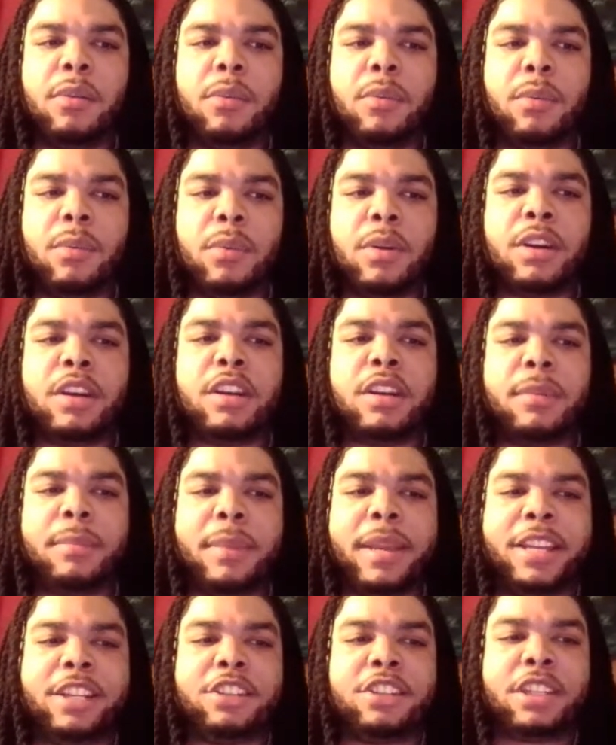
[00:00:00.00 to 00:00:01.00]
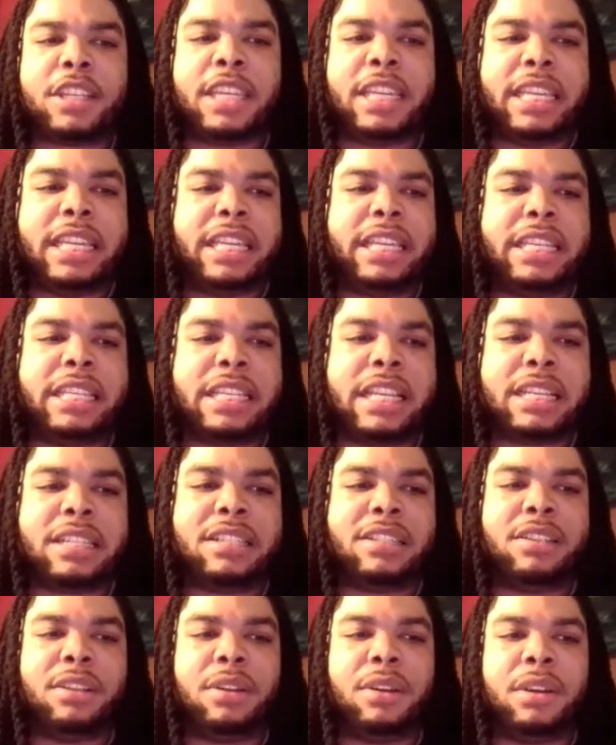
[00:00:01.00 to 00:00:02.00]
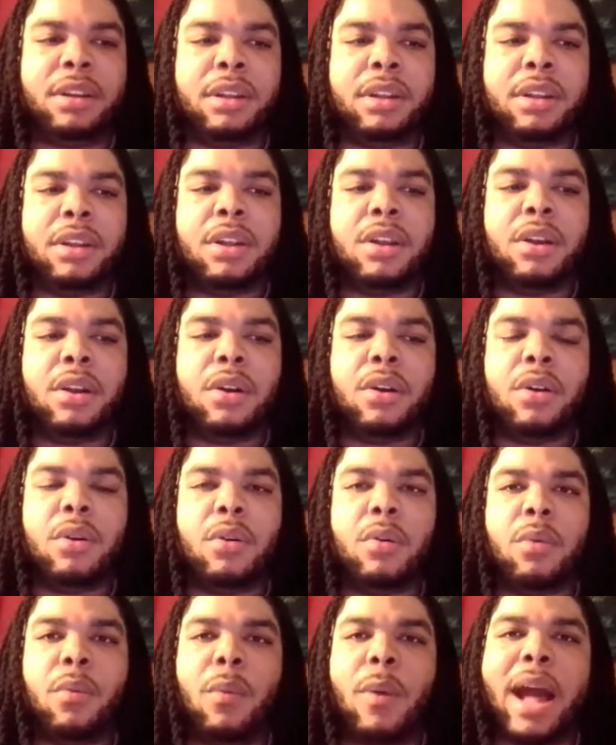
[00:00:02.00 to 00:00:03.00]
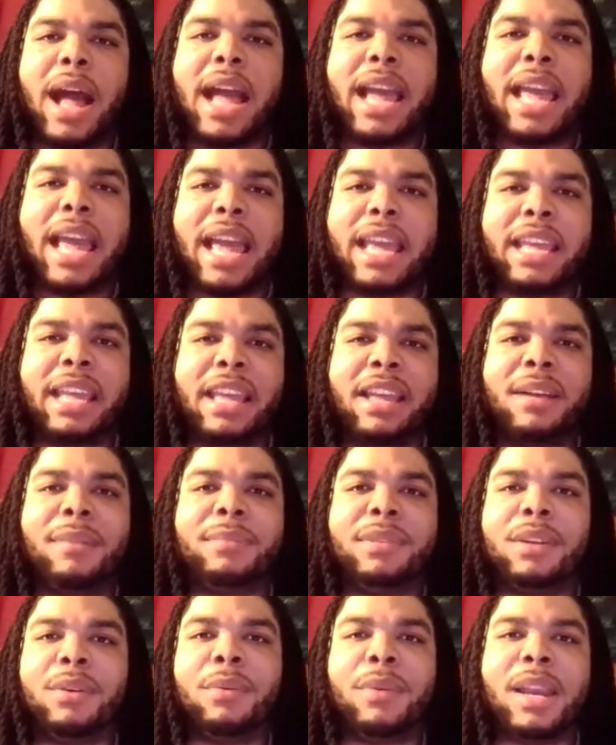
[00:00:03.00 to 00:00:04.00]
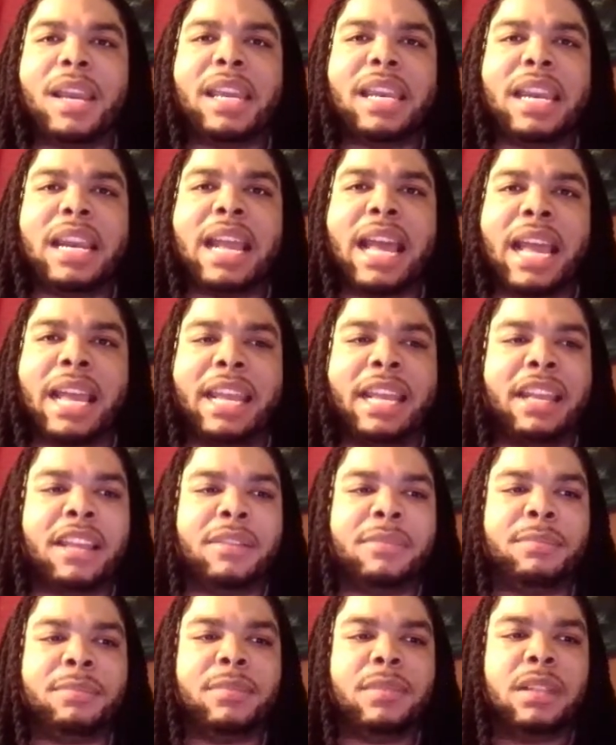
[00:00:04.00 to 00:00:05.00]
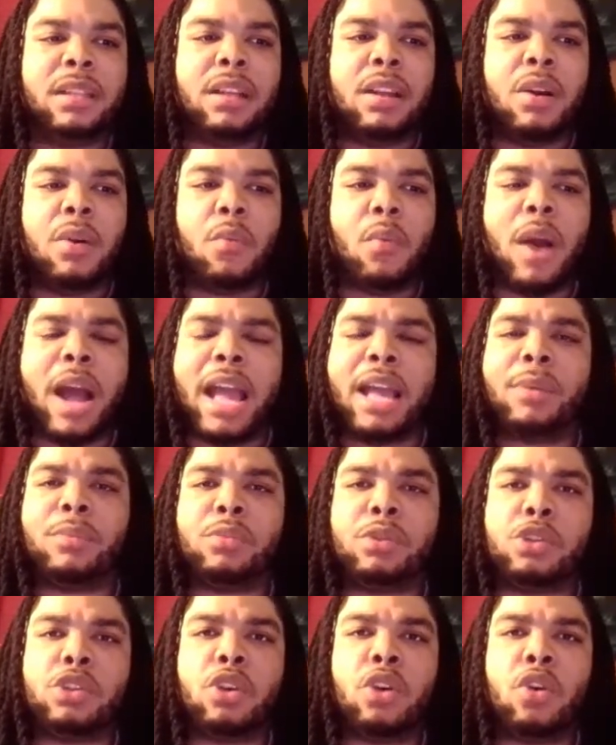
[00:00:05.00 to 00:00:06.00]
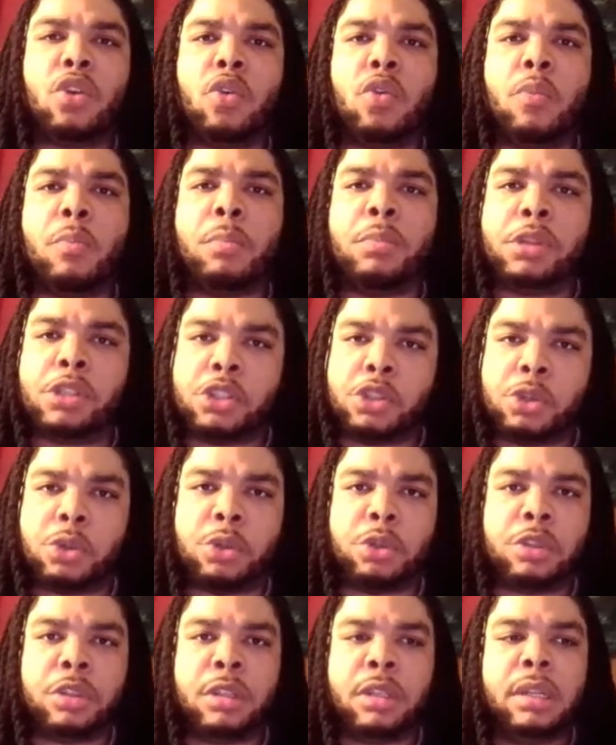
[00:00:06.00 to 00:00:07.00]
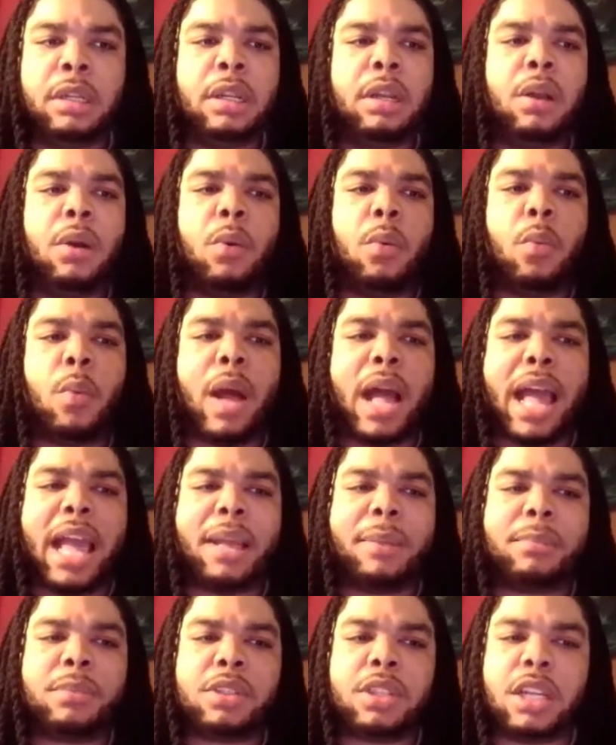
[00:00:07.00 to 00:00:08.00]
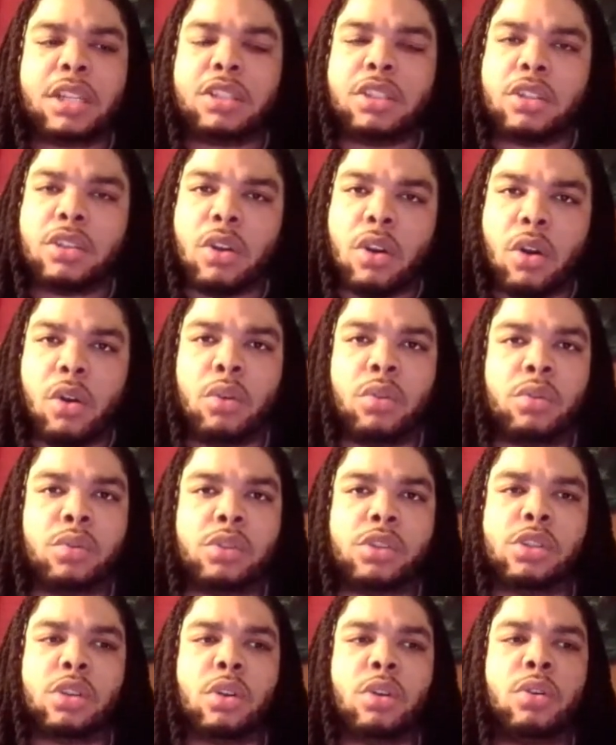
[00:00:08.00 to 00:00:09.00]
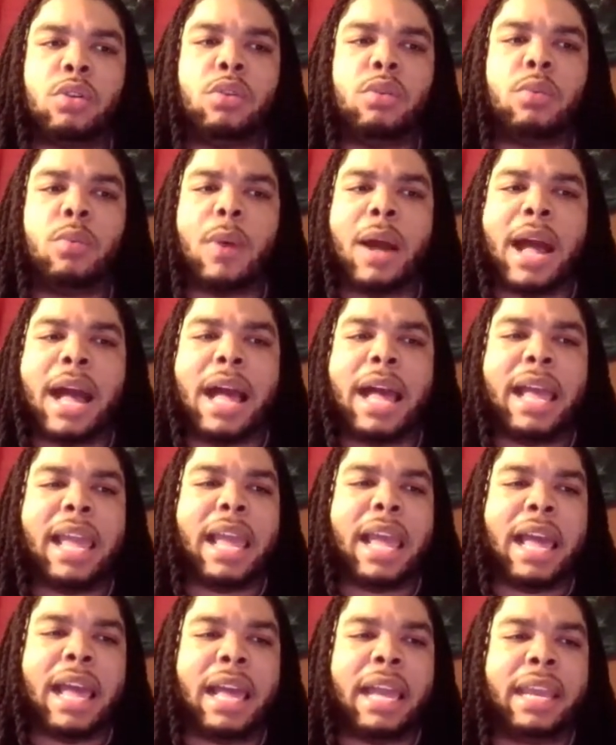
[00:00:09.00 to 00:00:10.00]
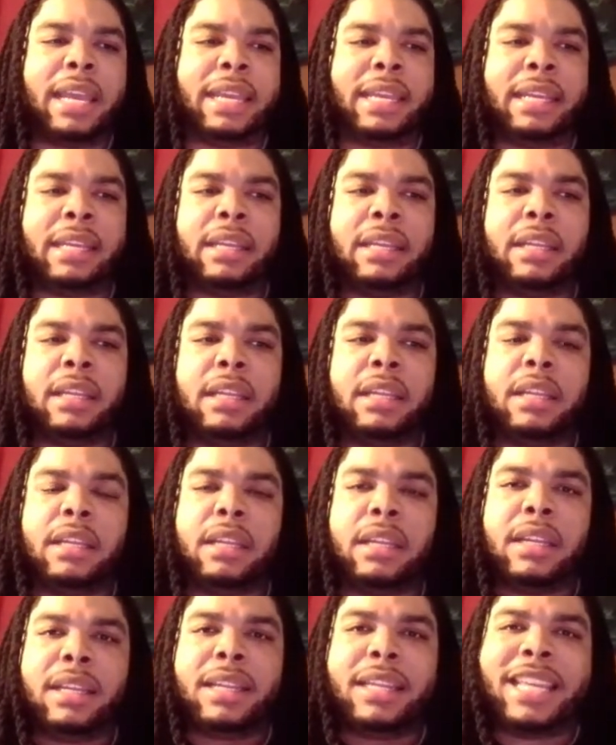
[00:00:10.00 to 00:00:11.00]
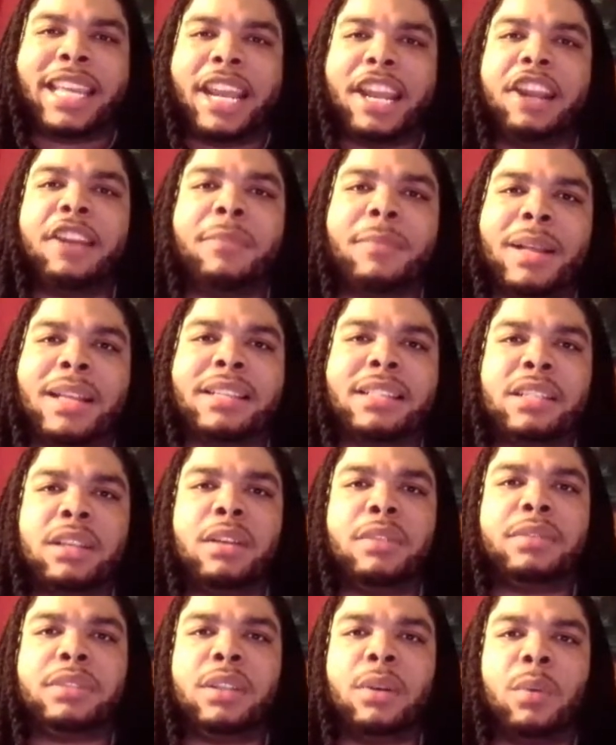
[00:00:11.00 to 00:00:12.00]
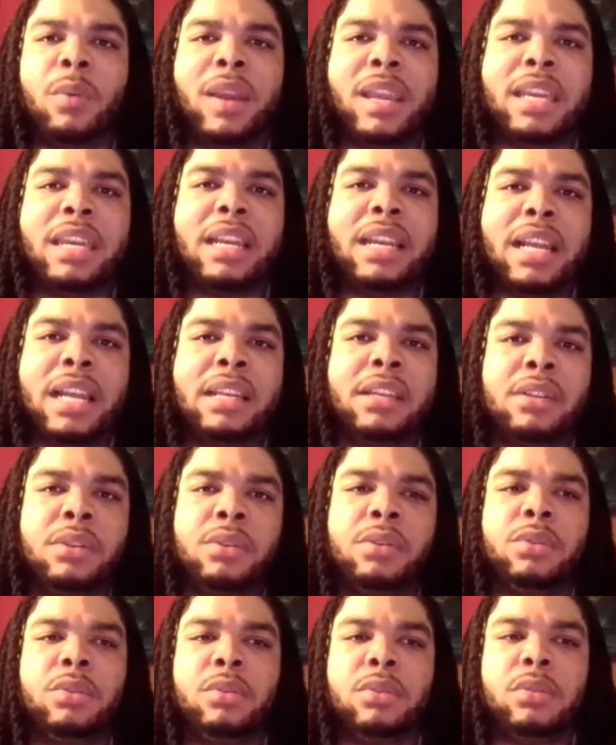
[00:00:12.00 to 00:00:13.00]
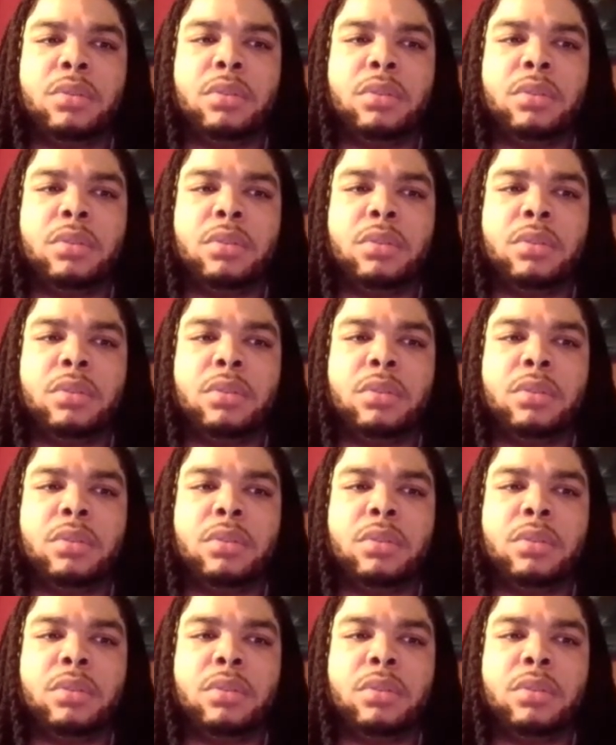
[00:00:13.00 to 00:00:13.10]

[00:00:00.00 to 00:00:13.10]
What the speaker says: one of the major keys as to why I am the way that I am, why I'm so mature, why I'm such an old soul, why I carry myself the way that I do,